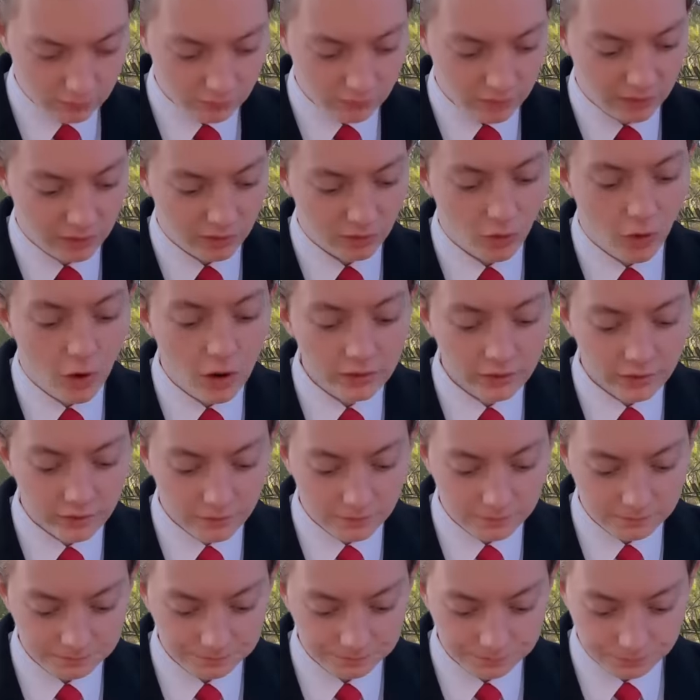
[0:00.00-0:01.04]
with
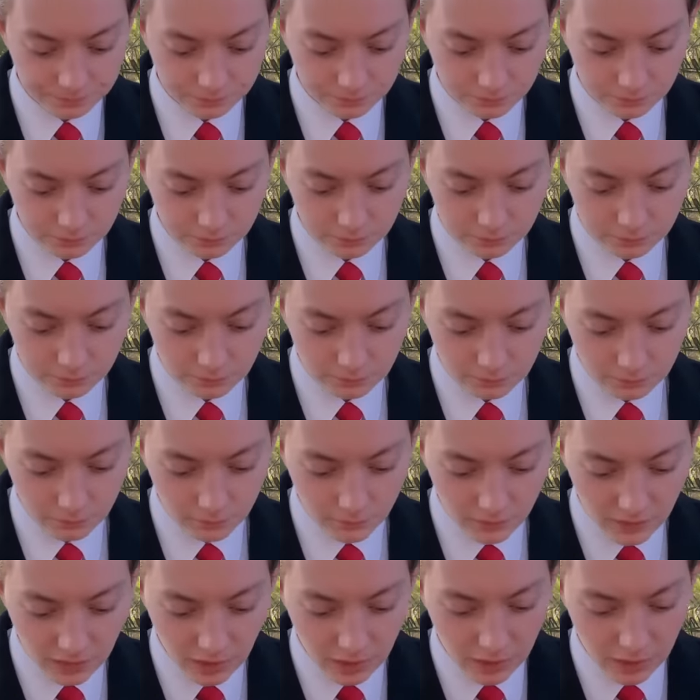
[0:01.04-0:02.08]
sauce.
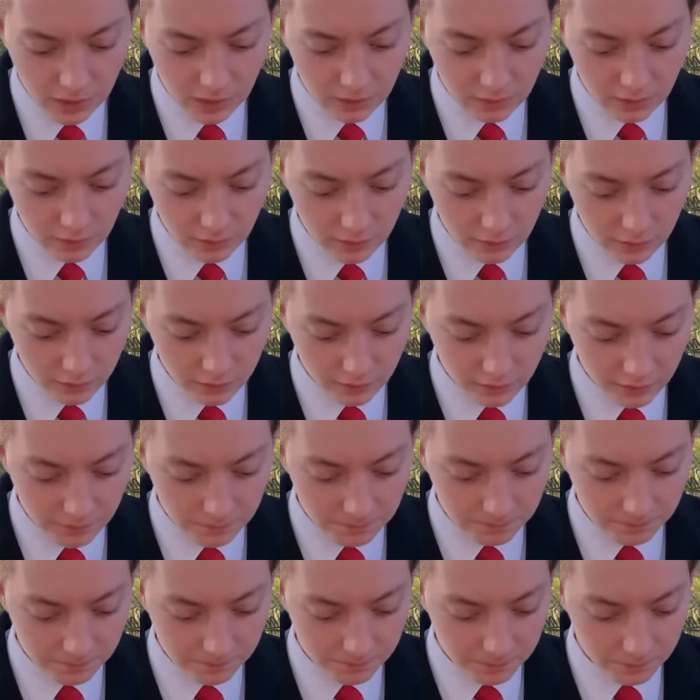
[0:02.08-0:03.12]
And uh, there's
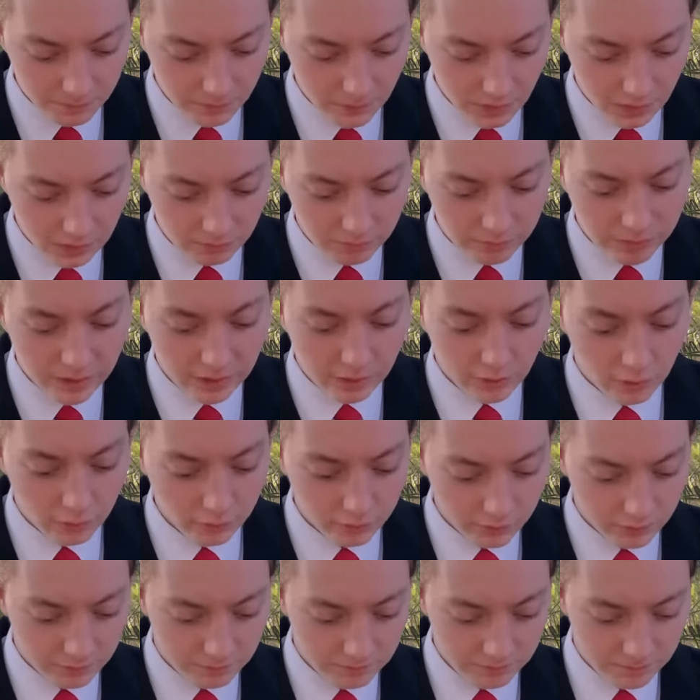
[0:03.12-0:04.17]
some
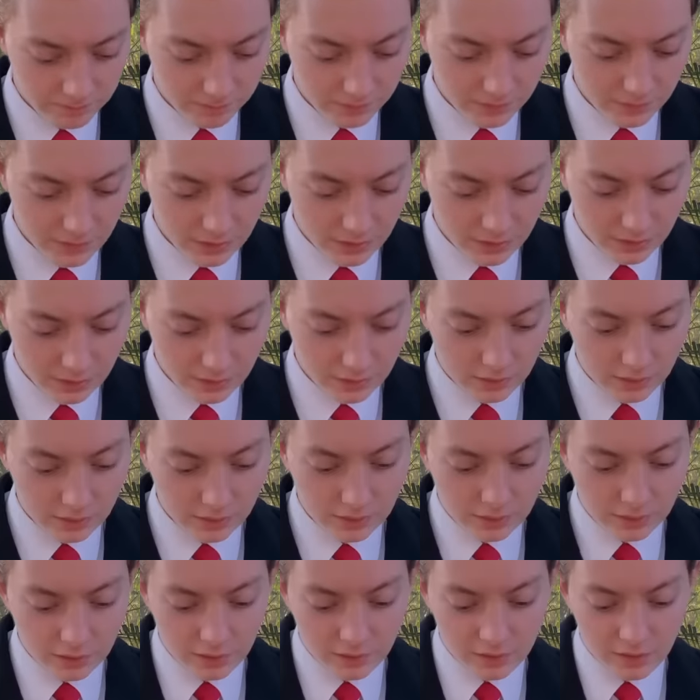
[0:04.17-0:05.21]
pickles
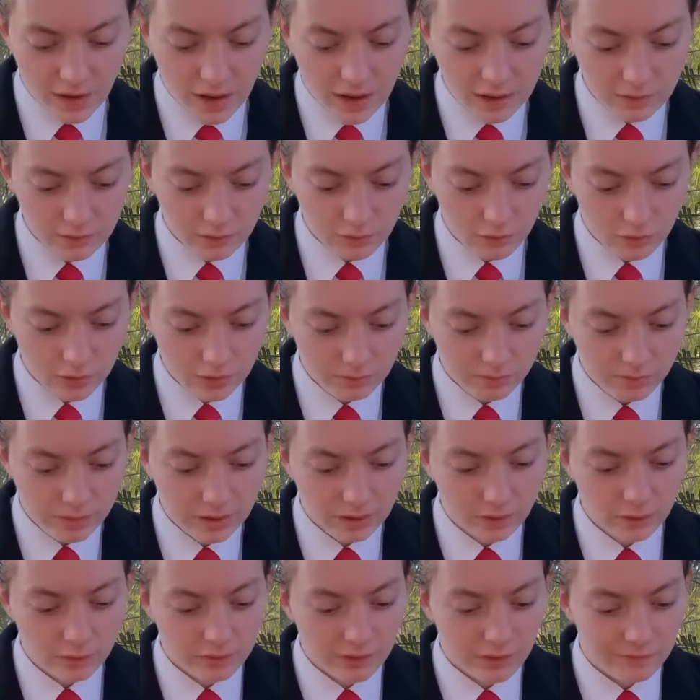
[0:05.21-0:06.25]
saddest looking
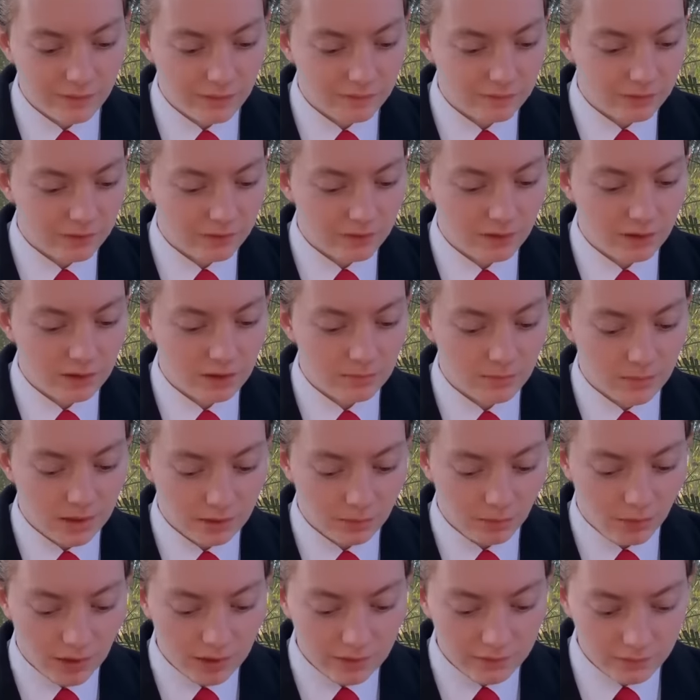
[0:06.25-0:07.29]
pickles I've ever seen in my
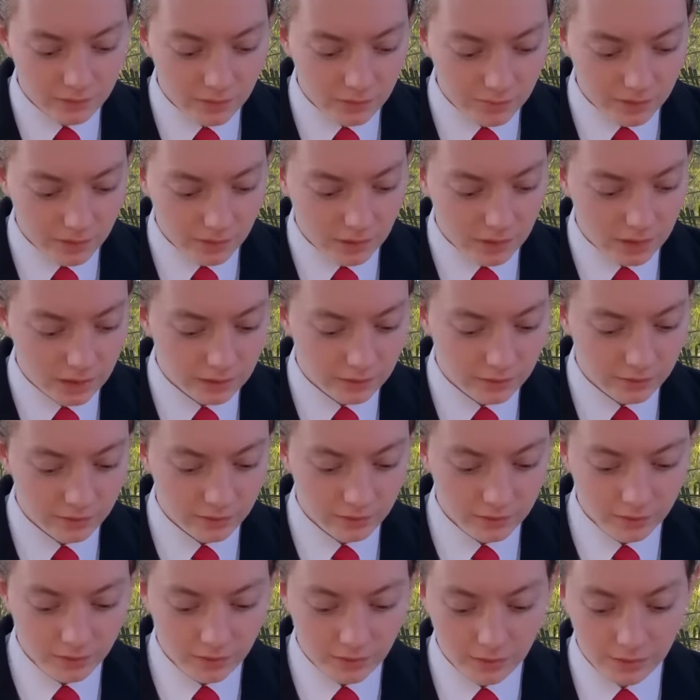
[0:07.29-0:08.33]
life, to be
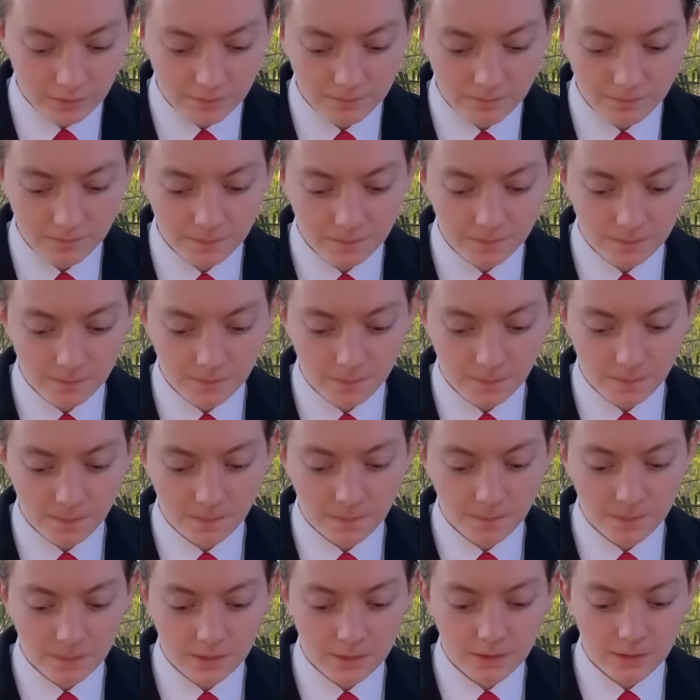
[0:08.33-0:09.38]
honest. Uh,
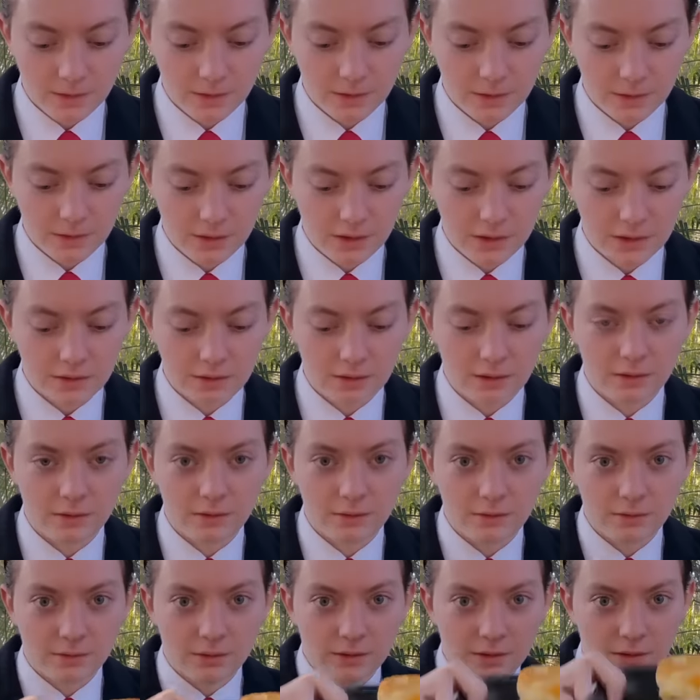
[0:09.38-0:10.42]
you can kind of,
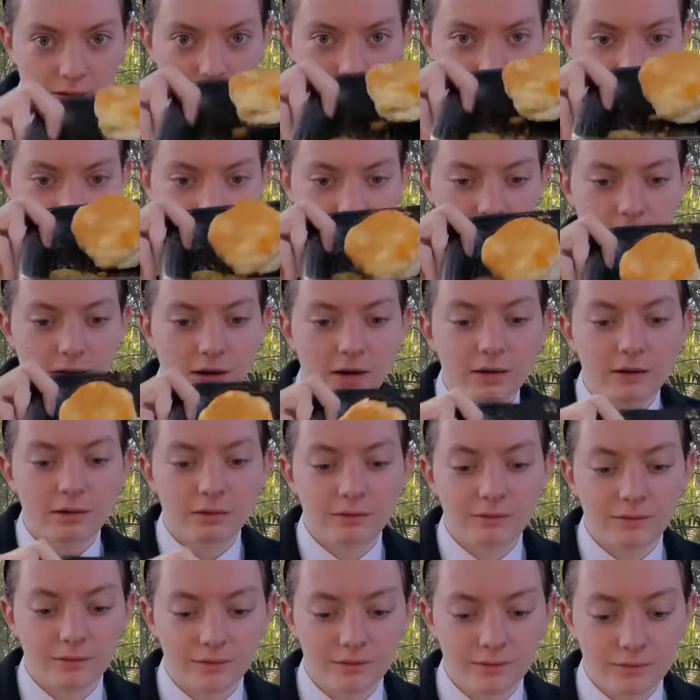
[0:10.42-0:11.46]
kind
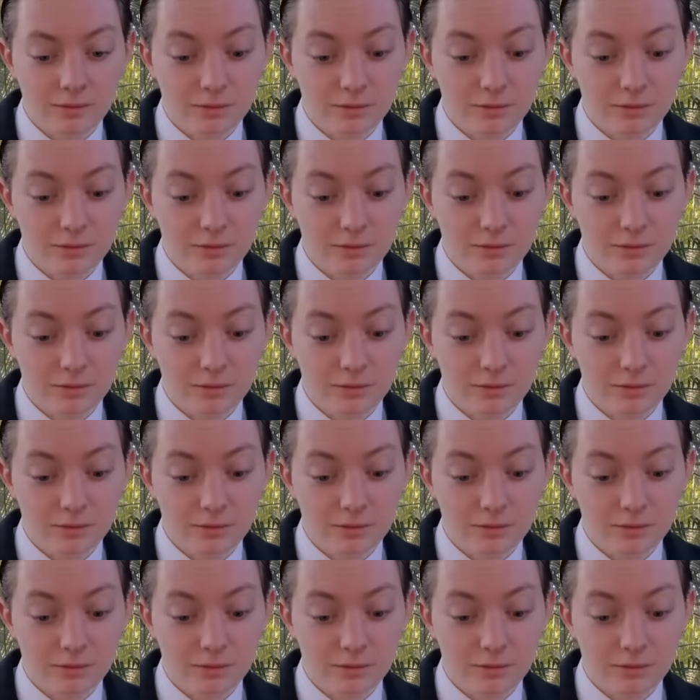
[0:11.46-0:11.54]
of,